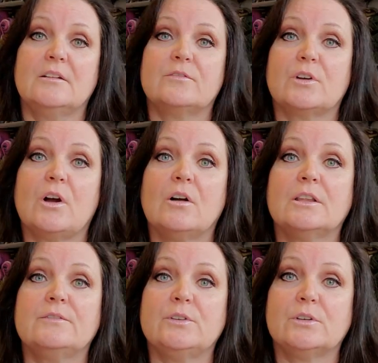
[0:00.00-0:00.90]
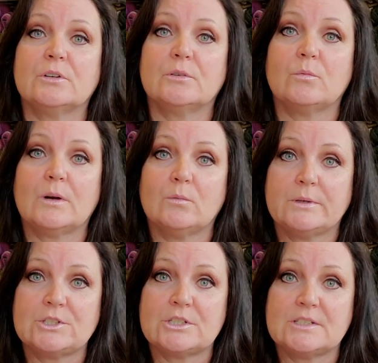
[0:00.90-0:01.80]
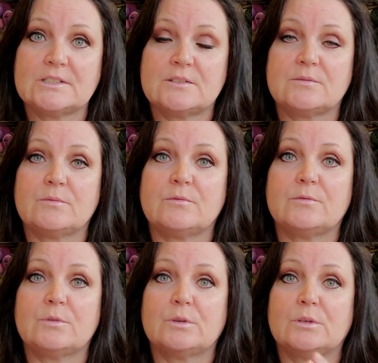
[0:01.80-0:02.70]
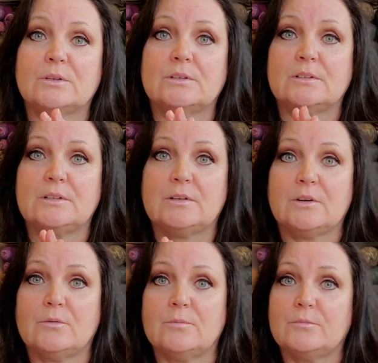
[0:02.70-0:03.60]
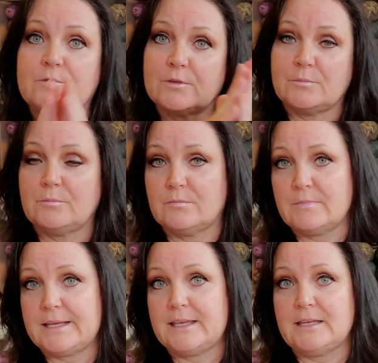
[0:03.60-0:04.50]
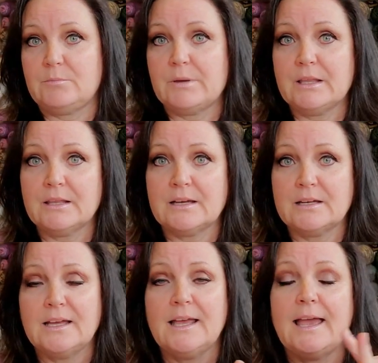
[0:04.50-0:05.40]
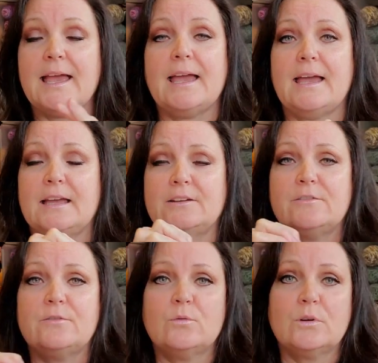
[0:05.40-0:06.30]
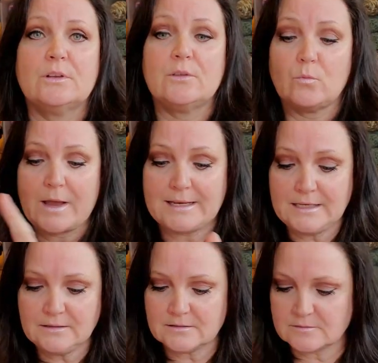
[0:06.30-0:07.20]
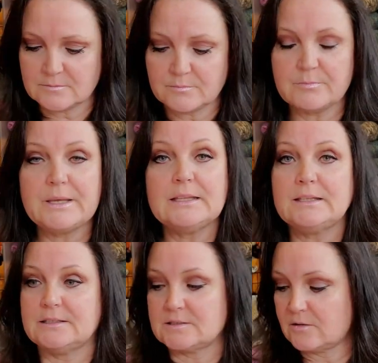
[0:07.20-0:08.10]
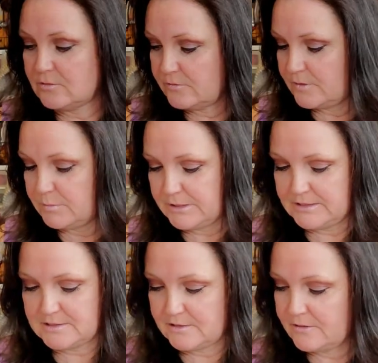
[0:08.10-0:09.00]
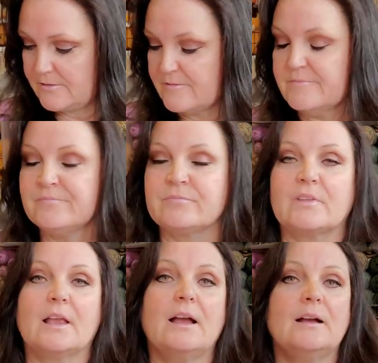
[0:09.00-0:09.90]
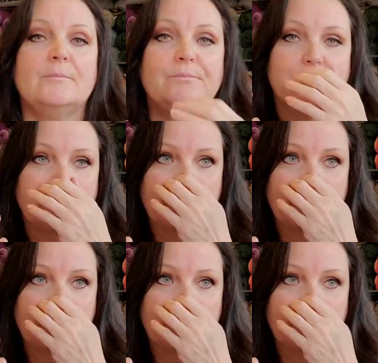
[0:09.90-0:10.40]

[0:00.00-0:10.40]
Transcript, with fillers: for all of your well wishes for, you know, for my kitty Bella and for the wedding. Bailey is all over the place here. Um,